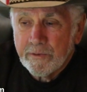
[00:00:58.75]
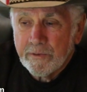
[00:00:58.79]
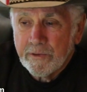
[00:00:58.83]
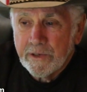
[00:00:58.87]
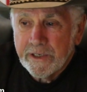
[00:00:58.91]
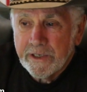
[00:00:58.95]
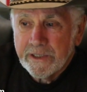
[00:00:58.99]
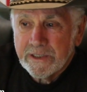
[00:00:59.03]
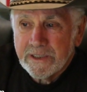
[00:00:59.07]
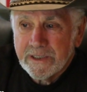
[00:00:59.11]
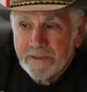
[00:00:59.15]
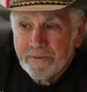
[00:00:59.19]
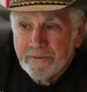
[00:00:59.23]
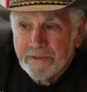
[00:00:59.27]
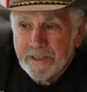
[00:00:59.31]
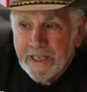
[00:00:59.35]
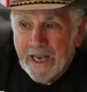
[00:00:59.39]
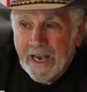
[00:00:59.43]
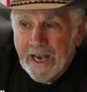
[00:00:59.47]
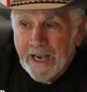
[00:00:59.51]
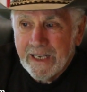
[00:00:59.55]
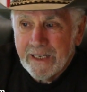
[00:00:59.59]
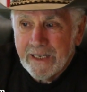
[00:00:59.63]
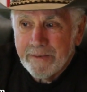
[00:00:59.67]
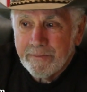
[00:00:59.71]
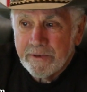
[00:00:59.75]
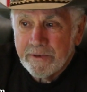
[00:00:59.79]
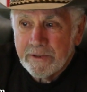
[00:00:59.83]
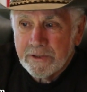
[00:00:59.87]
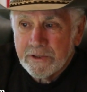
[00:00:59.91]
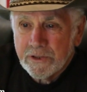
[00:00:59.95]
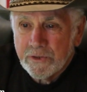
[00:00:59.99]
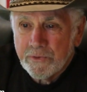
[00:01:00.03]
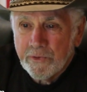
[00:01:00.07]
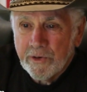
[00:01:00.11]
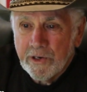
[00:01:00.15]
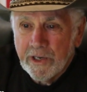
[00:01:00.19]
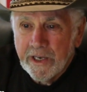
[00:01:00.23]
release of
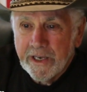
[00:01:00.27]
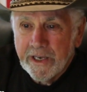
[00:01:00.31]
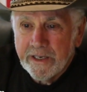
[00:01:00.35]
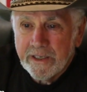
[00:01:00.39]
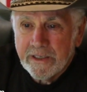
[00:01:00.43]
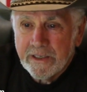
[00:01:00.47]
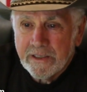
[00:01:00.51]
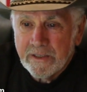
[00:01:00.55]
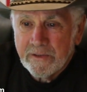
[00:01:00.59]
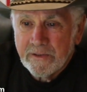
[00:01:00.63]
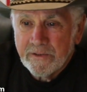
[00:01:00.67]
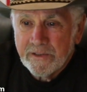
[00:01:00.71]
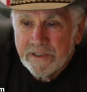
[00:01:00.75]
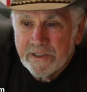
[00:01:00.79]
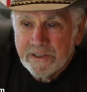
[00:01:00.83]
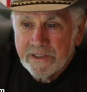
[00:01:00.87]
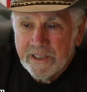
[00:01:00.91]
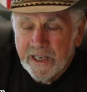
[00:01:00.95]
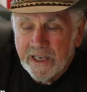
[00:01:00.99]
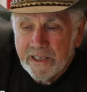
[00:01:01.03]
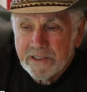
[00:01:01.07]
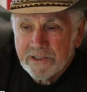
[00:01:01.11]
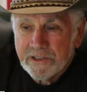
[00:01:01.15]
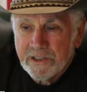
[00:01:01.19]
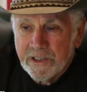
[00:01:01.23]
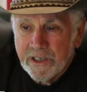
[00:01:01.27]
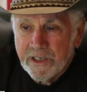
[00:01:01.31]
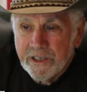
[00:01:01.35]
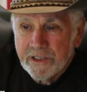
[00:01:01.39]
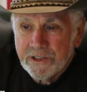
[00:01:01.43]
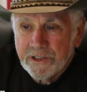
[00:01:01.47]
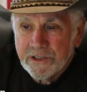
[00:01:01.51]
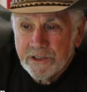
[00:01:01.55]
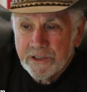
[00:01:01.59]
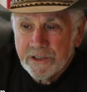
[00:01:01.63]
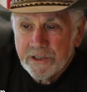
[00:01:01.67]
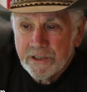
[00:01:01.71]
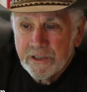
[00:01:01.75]
documents related to the
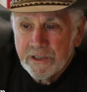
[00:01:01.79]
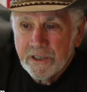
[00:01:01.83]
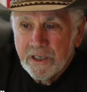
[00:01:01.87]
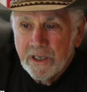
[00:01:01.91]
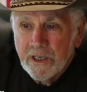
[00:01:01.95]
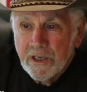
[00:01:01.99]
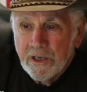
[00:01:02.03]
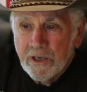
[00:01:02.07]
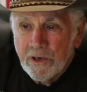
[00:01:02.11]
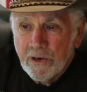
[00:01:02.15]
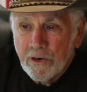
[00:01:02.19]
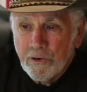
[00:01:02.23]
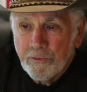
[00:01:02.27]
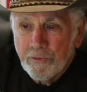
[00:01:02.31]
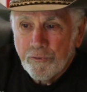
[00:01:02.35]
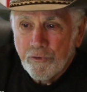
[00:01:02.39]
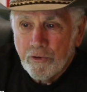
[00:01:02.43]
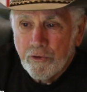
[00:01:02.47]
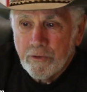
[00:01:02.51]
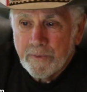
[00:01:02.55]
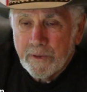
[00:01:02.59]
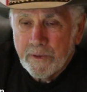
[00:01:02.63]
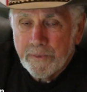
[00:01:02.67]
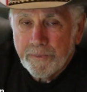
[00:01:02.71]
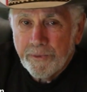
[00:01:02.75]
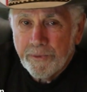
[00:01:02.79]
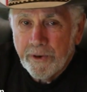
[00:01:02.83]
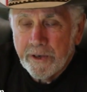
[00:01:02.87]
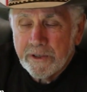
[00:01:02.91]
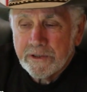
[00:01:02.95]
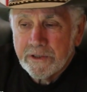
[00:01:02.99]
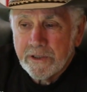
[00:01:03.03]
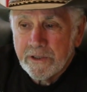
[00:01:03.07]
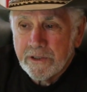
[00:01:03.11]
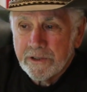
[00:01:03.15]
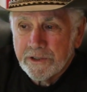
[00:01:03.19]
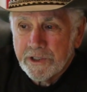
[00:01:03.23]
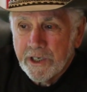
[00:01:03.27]
assassination of former
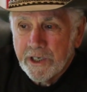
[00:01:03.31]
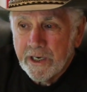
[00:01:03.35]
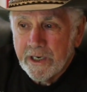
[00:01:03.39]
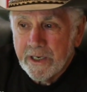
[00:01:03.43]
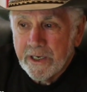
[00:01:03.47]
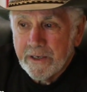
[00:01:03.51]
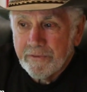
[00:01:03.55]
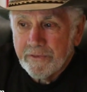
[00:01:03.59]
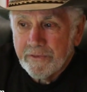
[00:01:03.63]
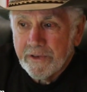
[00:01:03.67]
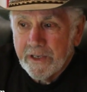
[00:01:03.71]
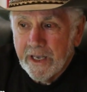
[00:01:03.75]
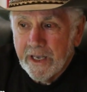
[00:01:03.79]
President John F.